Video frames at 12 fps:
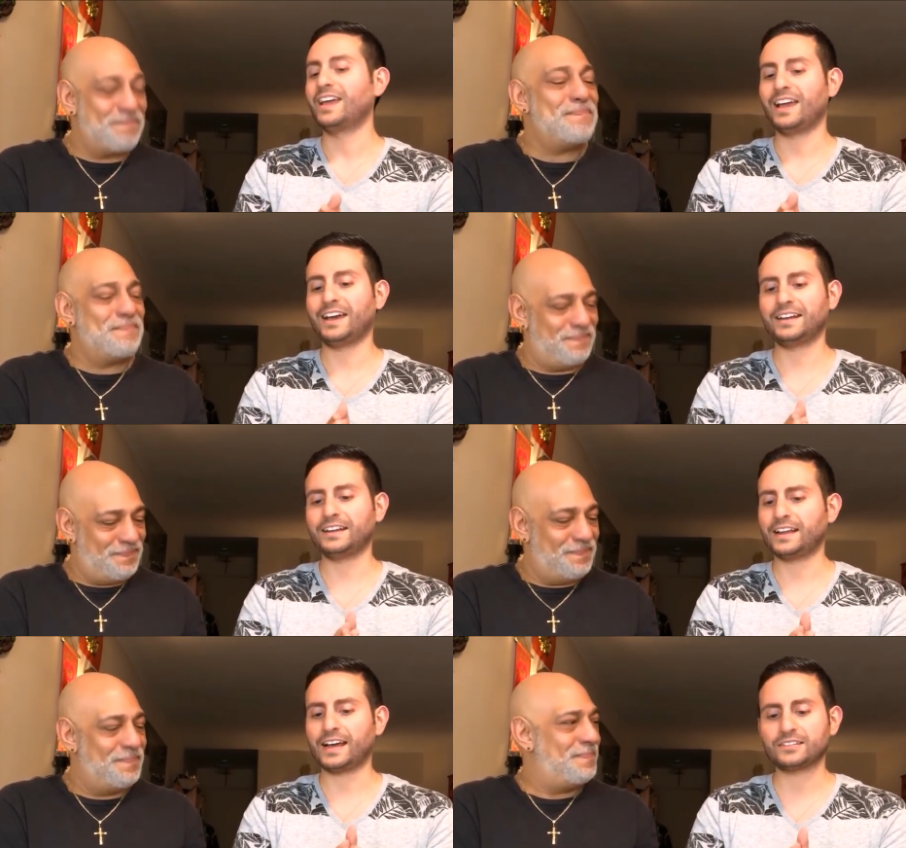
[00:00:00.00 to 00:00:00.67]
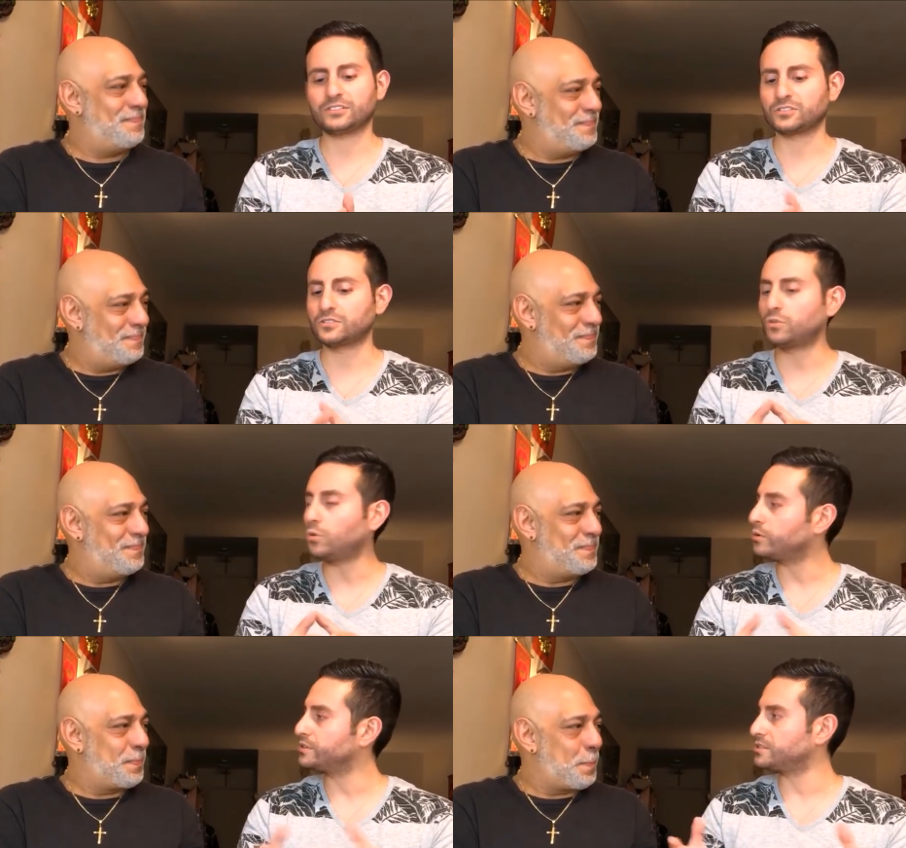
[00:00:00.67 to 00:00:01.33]
Speaker 1: And it has this
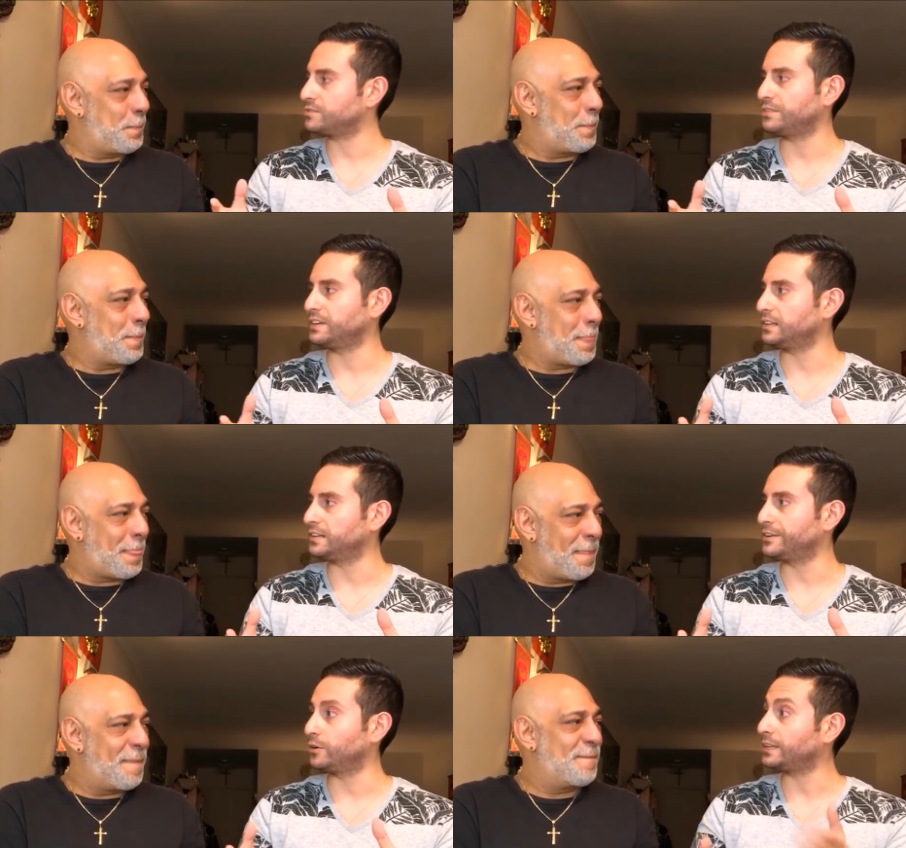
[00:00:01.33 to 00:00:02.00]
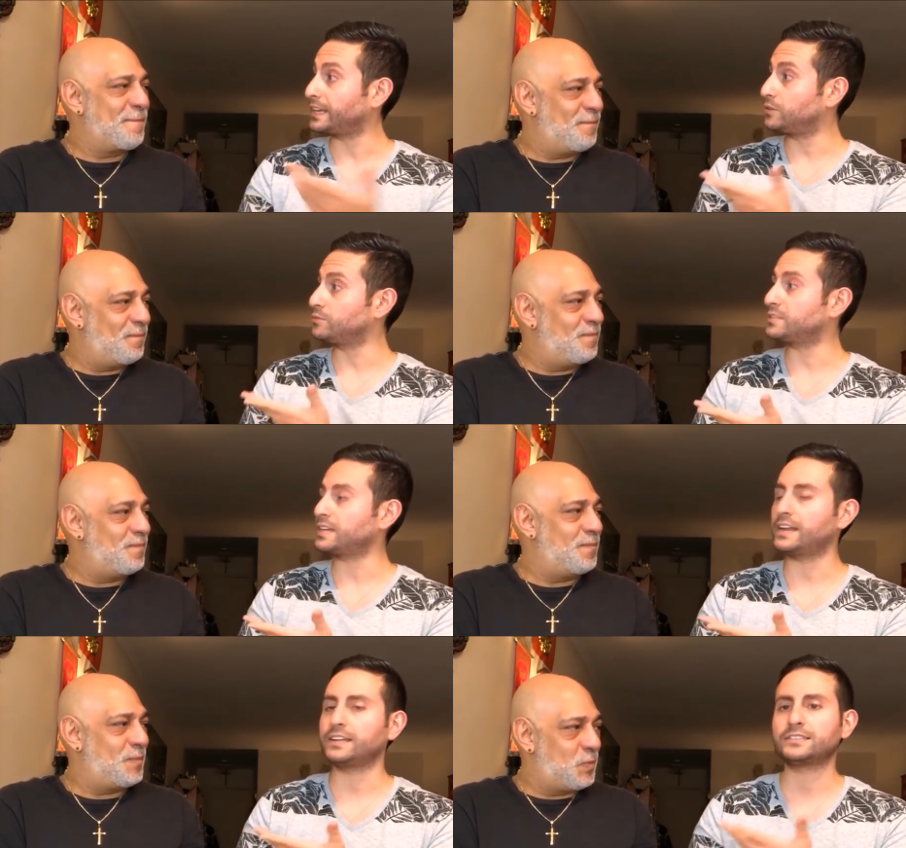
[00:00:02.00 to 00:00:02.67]
gorgeous vanilla note. Like you
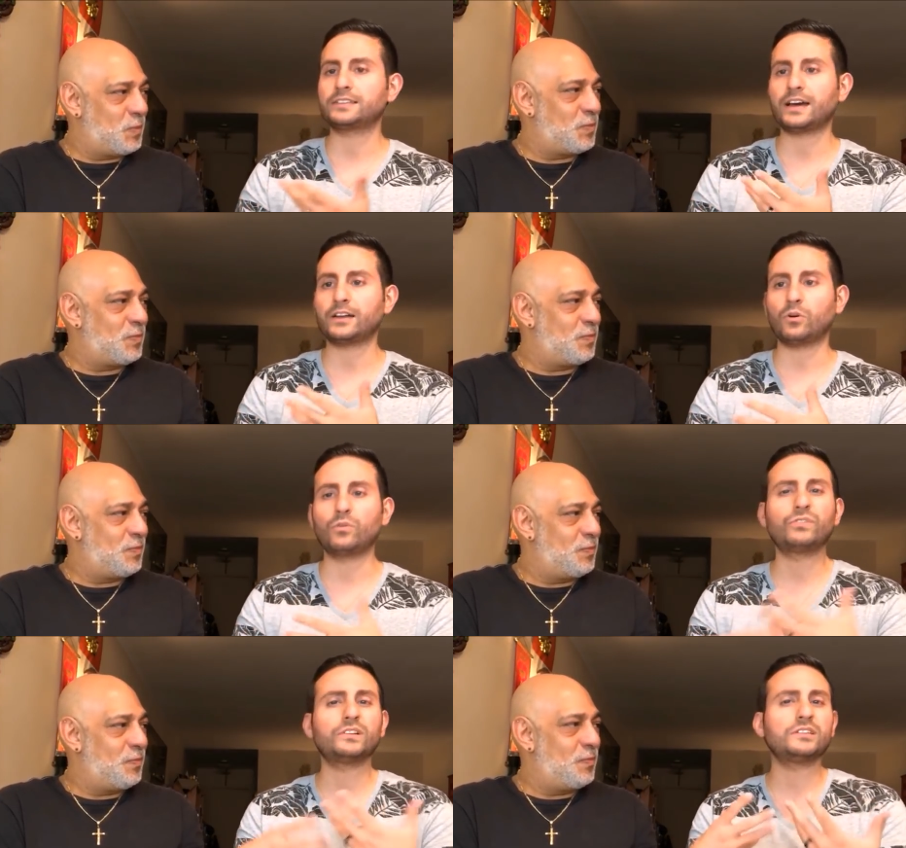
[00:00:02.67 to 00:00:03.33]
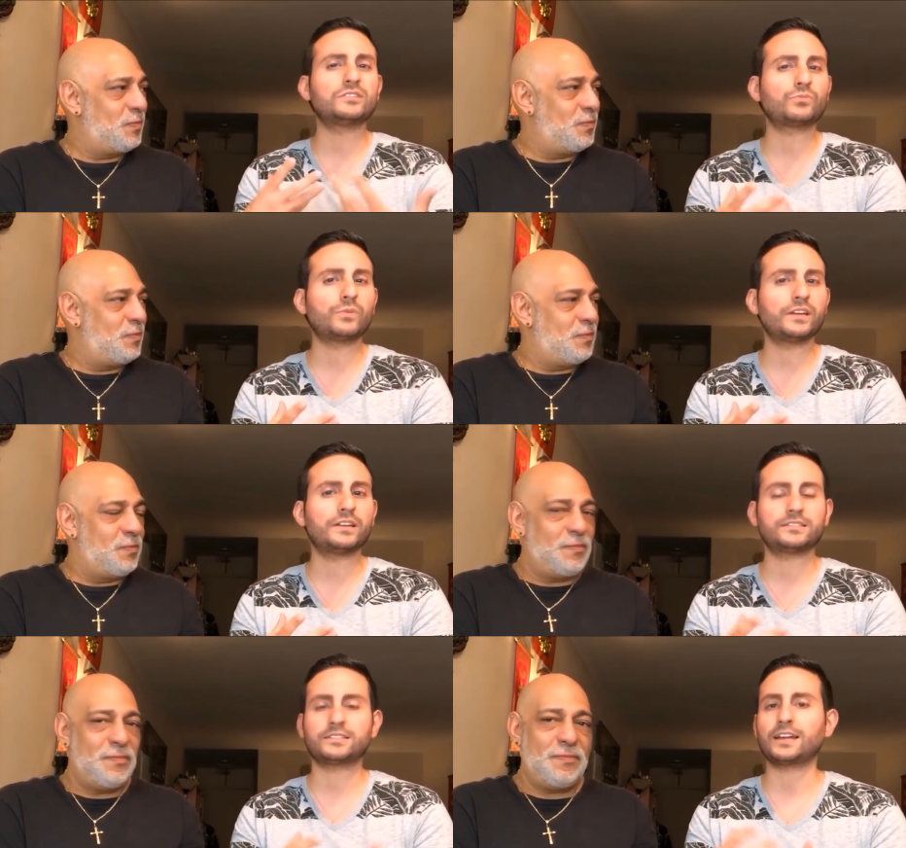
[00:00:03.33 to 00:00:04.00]
said, it's not overly
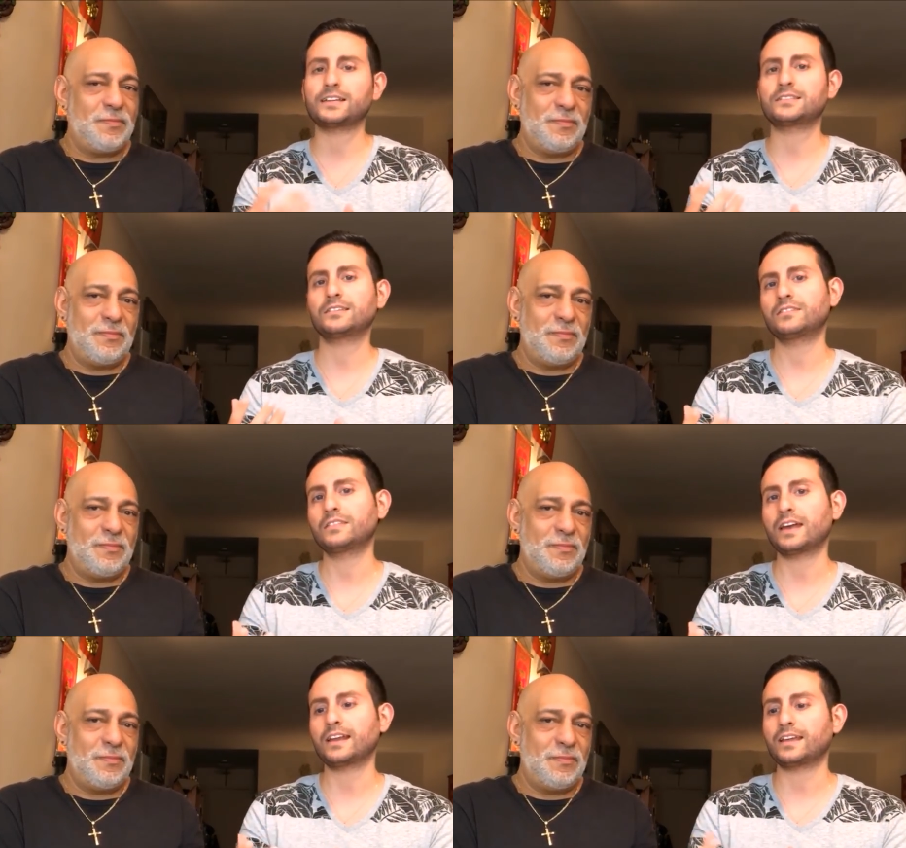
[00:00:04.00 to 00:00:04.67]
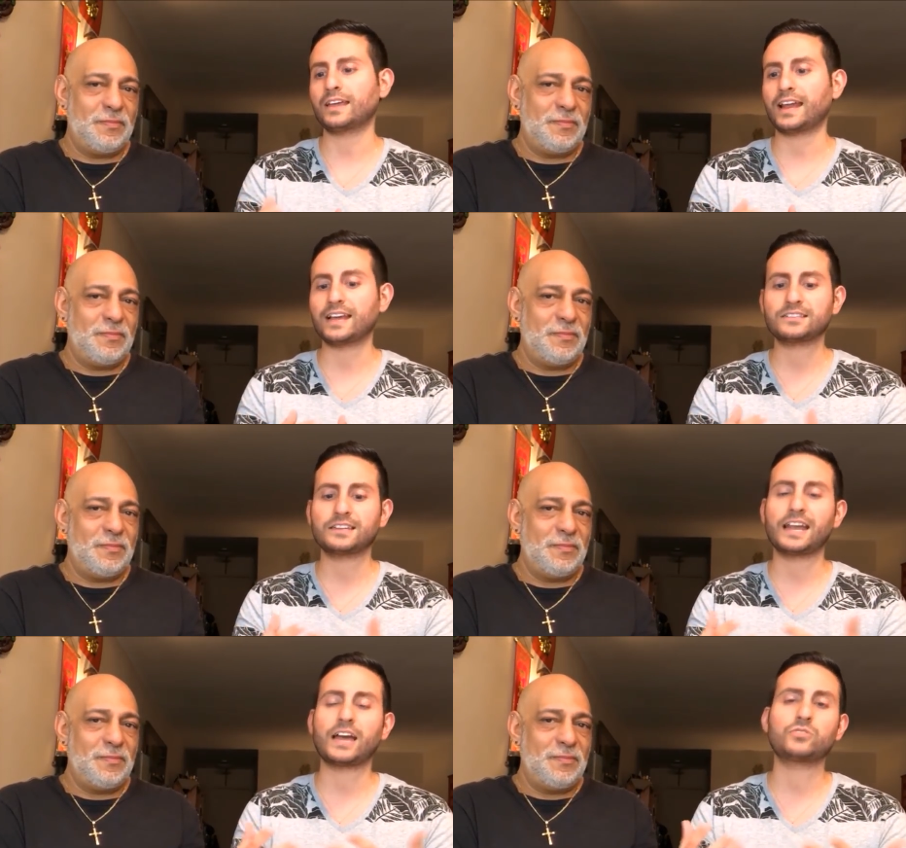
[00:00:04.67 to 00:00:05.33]
sweet, it's not synthetic, it has
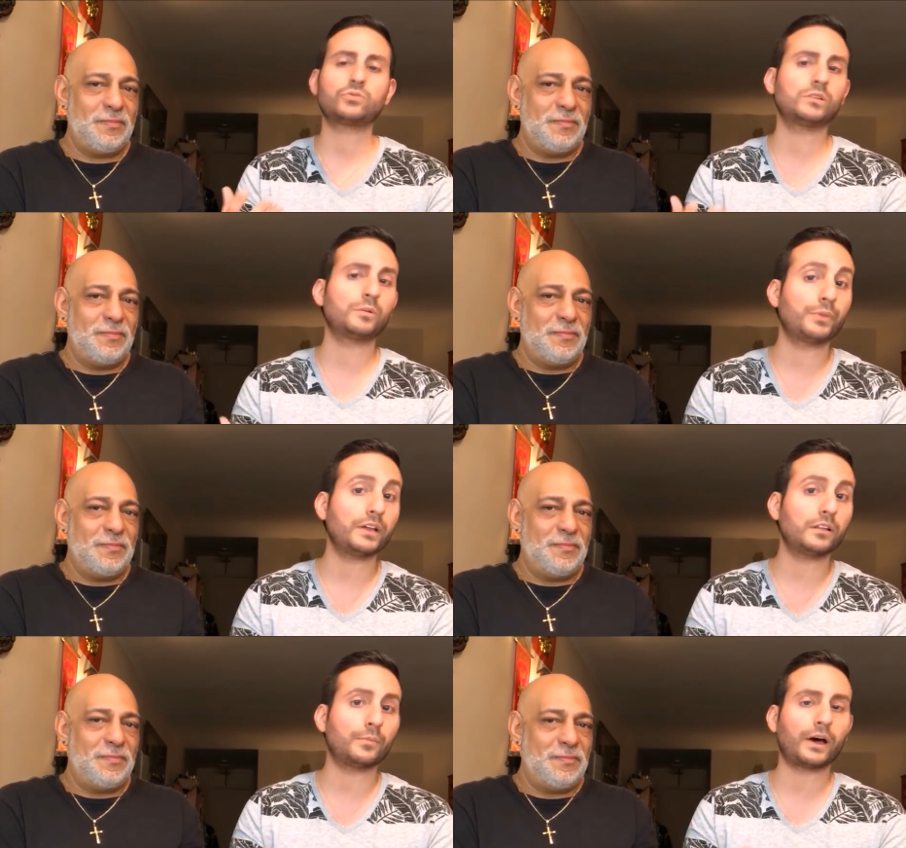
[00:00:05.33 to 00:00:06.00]
a natural appeal